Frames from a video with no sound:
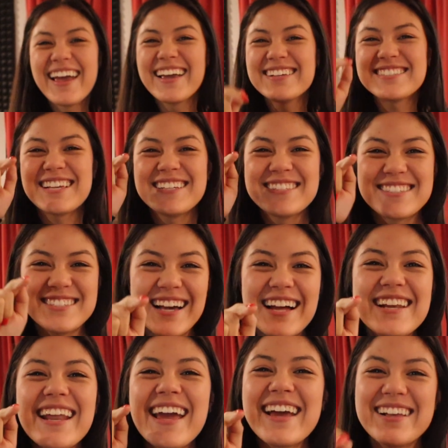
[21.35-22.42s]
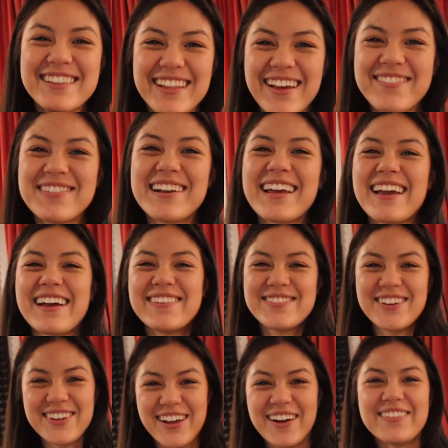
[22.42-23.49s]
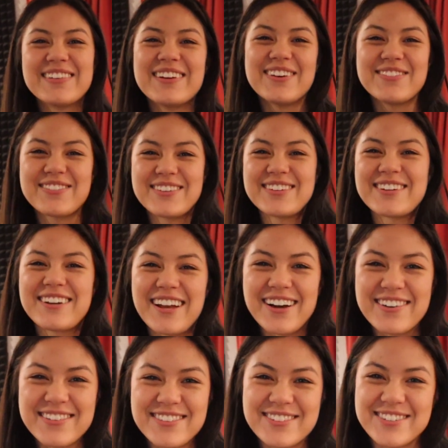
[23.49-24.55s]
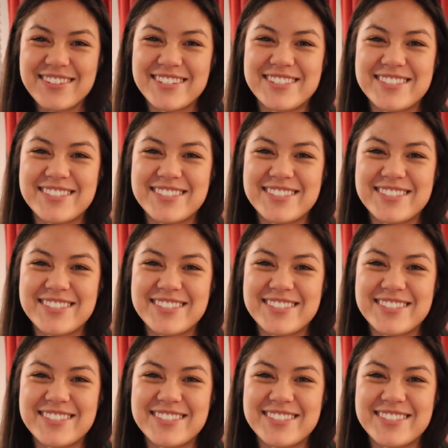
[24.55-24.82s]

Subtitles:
He said Sunday, 11 a.m., you're coming over and you're going through your